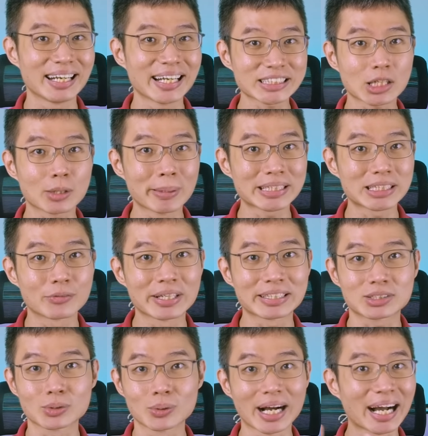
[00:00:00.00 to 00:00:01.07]
Let's compare the rates
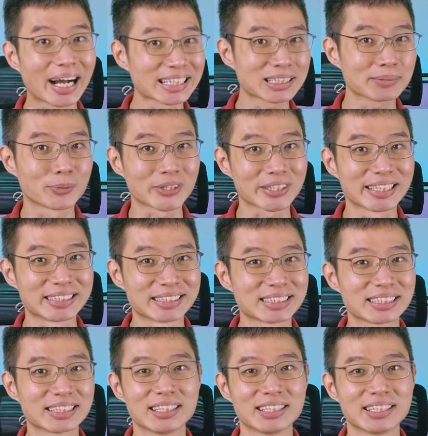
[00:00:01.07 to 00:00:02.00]
to other brokers.